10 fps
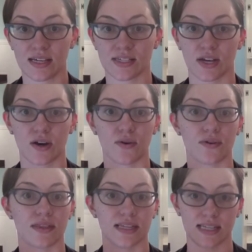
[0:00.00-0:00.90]

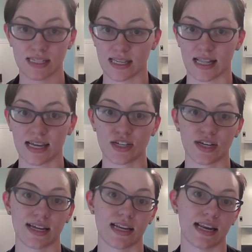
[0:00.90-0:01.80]
So the
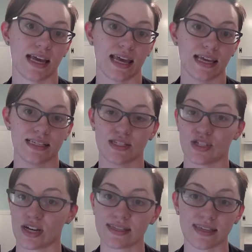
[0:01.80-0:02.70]
distillation is
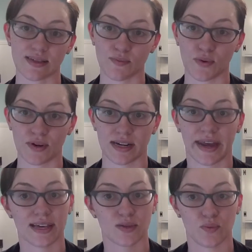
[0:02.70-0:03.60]
just as important
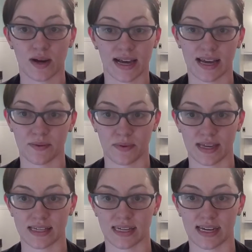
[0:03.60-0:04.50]
as what kind of
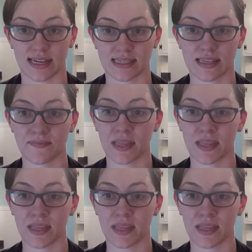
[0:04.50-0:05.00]
plant it is.